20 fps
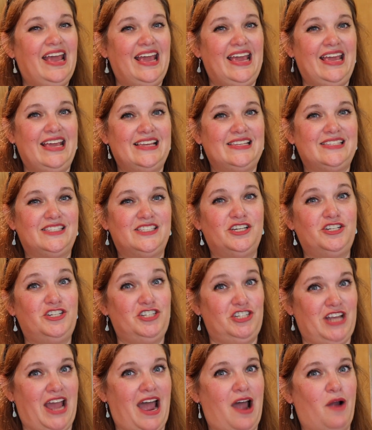is the
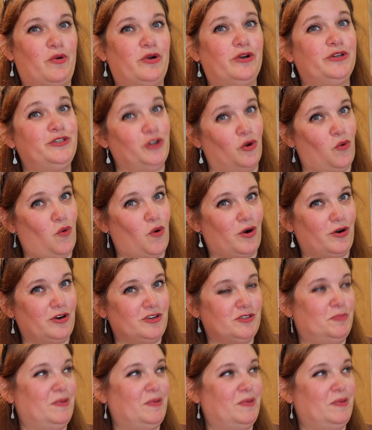shower doors,